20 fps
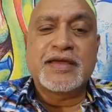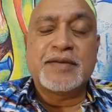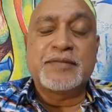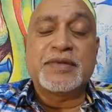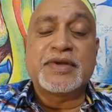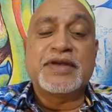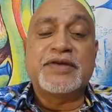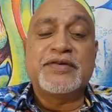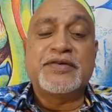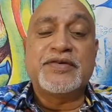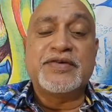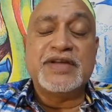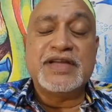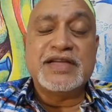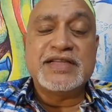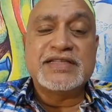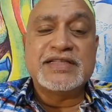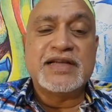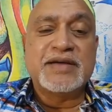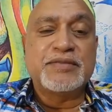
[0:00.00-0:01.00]
But the
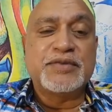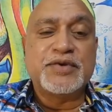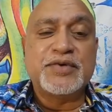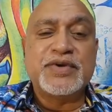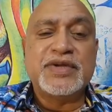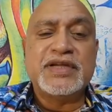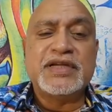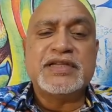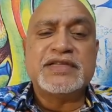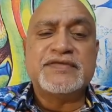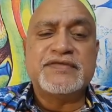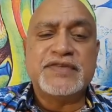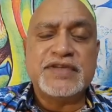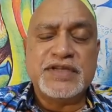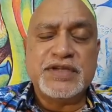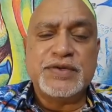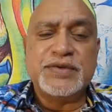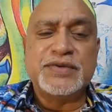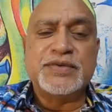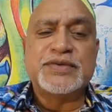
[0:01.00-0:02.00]
reason I'm doing these
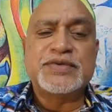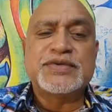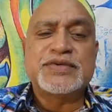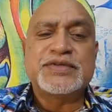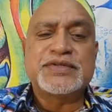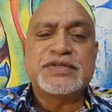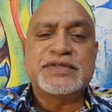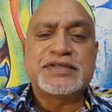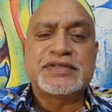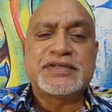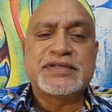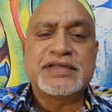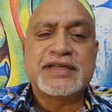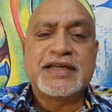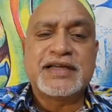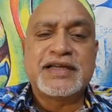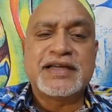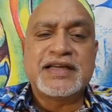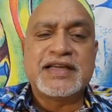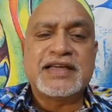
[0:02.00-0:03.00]
videos
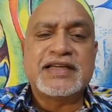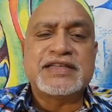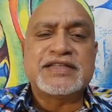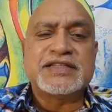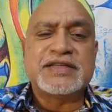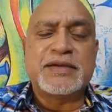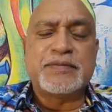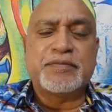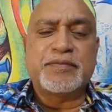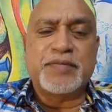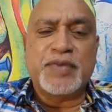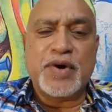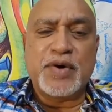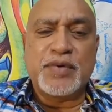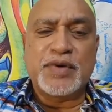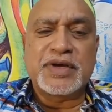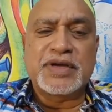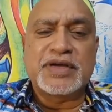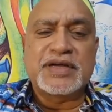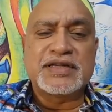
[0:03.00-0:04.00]
is to
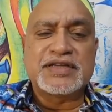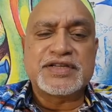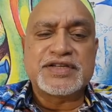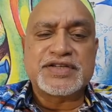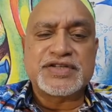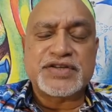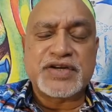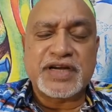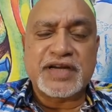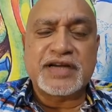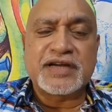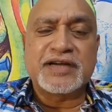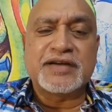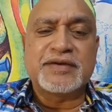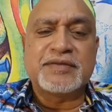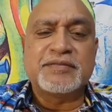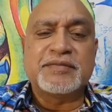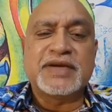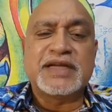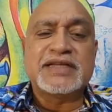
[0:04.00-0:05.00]
empower and
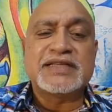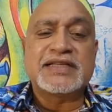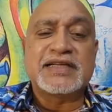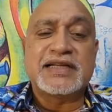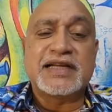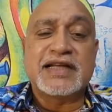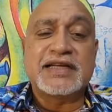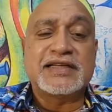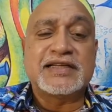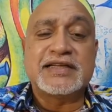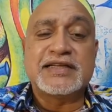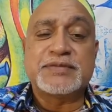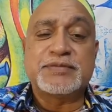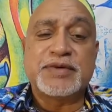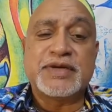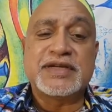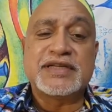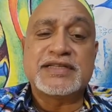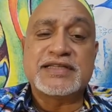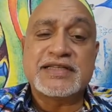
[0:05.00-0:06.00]
strengthen my Sanatanist
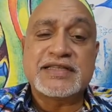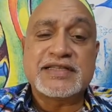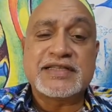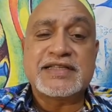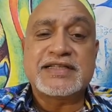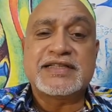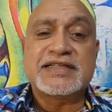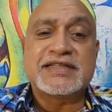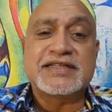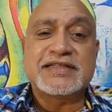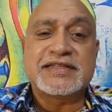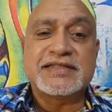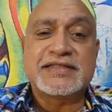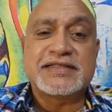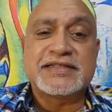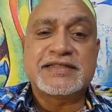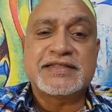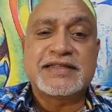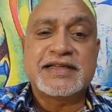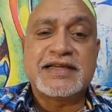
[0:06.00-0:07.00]
brothers and sisters,
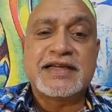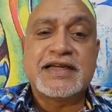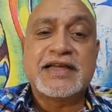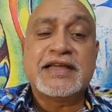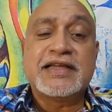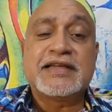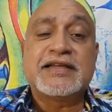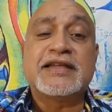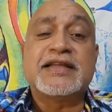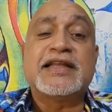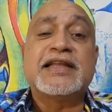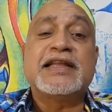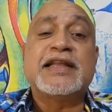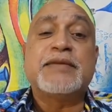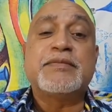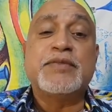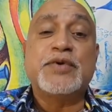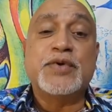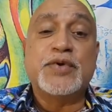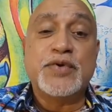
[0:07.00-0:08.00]
to let
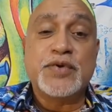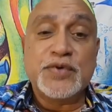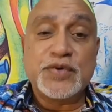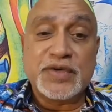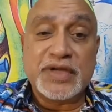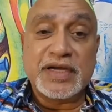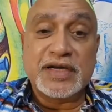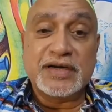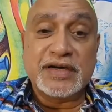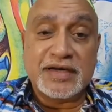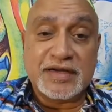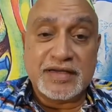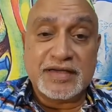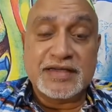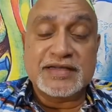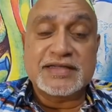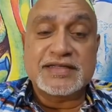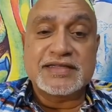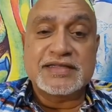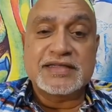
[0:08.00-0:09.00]
them know there are
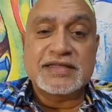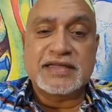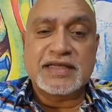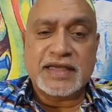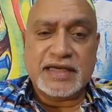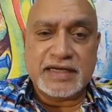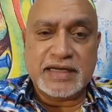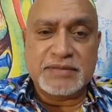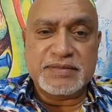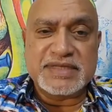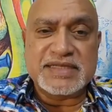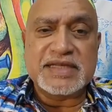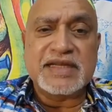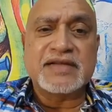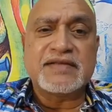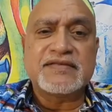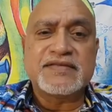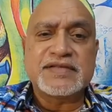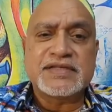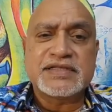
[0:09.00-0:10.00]
others like
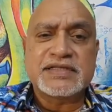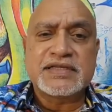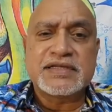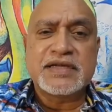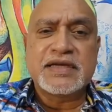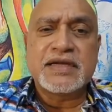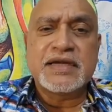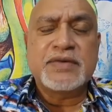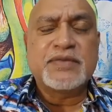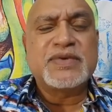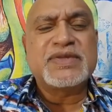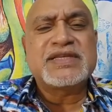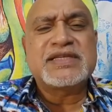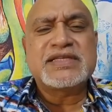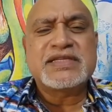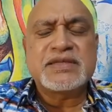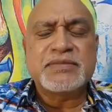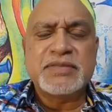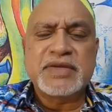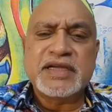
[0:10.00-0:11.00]
themselves with
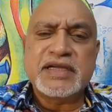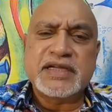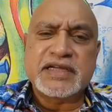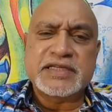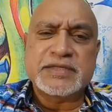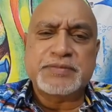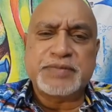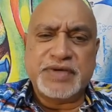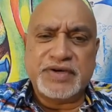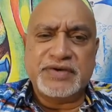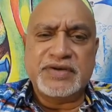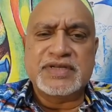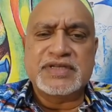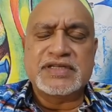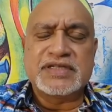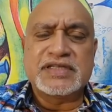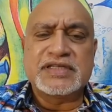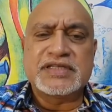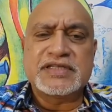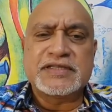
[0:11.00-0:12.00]
similar
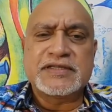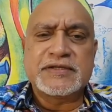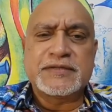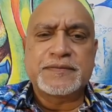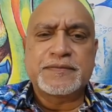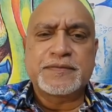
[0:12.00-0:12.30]
experiences